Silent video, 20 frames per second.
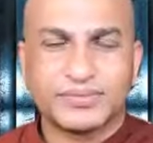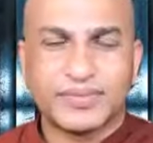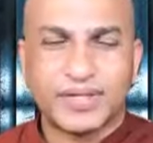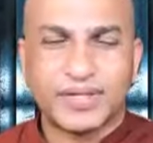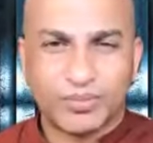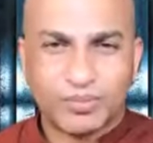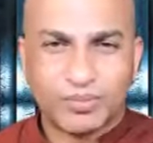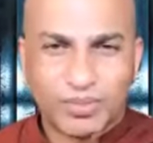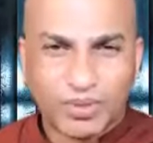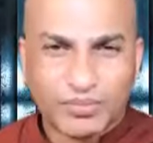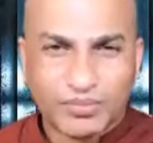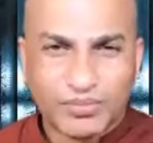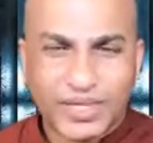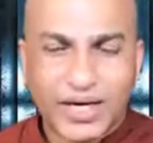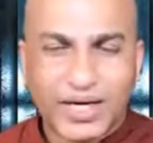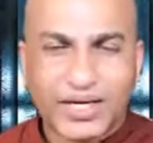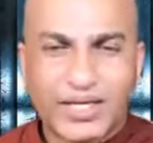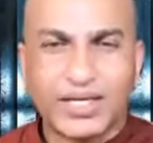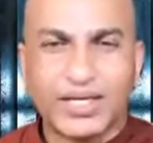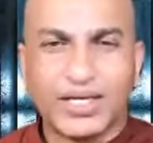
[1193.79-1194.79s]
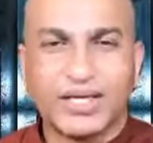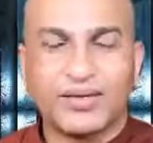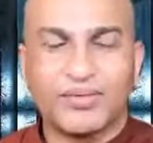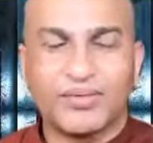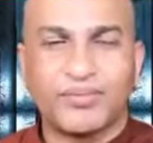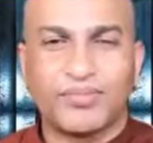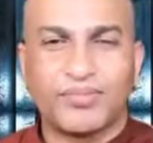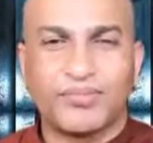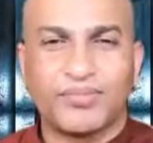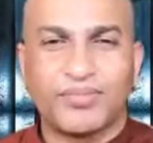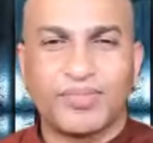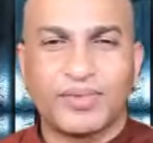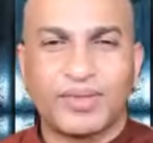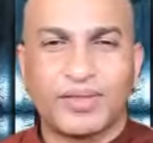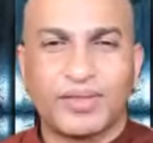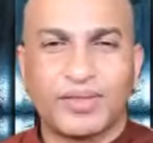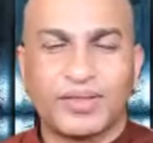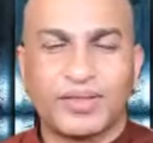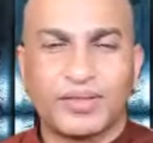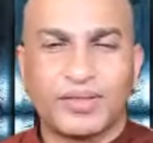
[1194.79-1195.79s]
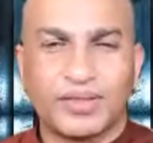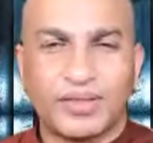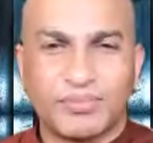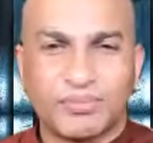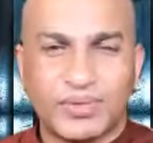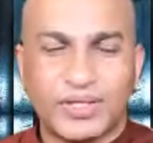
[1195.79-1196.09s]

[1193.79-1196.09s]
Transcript: And from that day, the